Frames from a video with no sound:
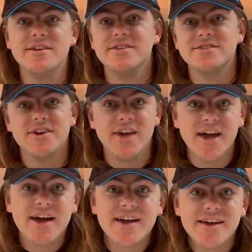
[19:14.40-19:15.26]
So
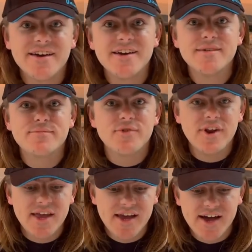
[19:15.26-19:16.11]
yeah,
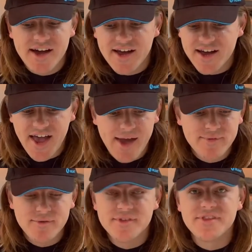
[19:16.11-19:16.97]
pretty
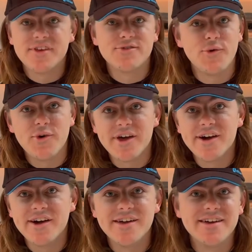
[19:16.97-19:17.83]
happy with this
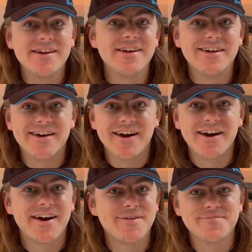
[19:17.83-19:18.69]
order.
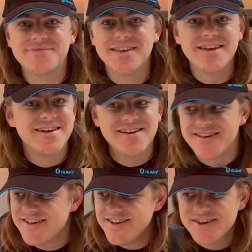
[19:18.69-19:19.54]
I've
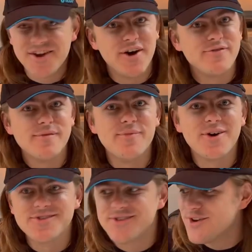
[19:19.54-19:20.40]

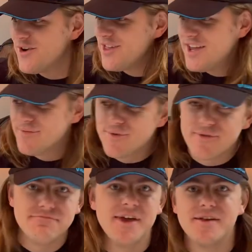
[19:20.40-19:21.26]
unboxed it all here,
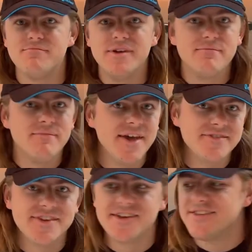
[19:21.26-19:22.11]
probably made a big mess
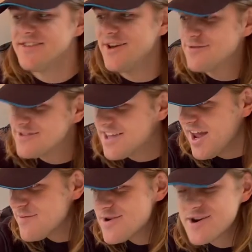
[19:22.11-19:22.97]
that you can see off the
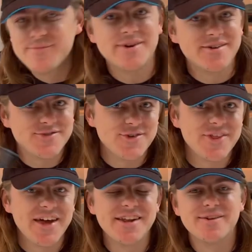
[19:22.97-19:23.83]
camera, but I'll sort
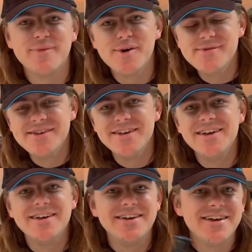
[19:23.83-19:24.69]
that in a moment.
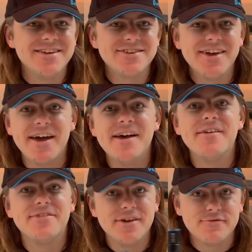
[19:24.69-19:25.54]
So yeah,
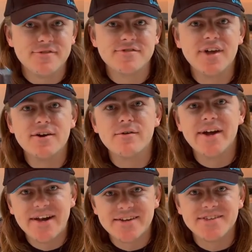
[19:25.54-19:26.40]
if you stuck
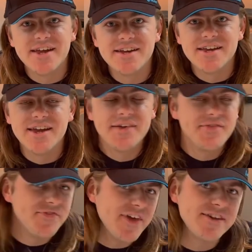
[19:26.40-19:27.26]
around to the end here,
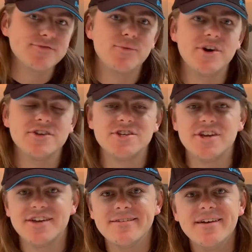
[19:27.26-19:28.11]
thanks for
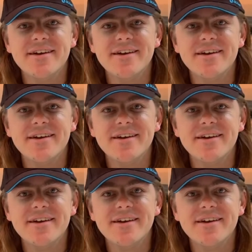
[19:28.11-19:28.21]
watching.